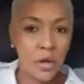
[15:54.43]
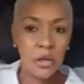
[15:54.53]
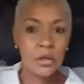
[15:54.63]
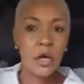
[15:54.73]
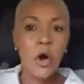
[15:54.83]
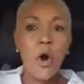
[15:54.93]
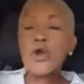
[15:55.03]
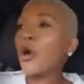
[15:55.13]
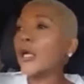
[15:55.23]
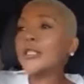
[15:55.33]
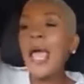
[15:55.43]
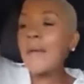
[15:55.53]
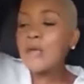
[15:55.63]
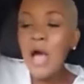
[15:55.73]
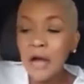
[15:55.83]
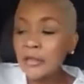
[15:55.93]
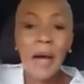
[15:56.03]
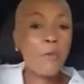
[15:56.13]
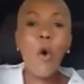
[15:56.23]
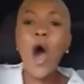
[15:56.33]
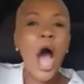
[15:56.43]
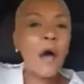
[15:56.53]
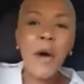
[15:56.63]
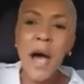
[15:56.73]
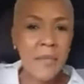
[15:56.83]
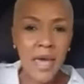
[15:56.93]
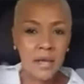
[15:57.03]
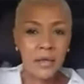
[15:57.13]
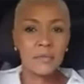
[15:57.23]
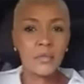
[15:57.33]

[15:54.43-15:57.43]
I'm going to take me out, stop walking on me.